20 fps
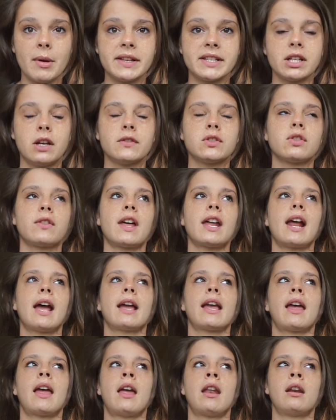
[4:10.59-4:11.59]
myself so that
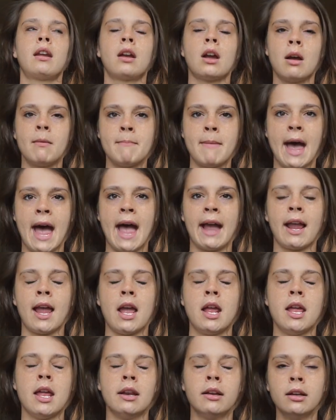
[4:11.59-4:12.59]
I can come back
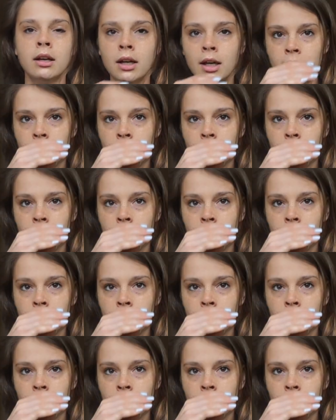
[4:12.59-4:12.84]
and,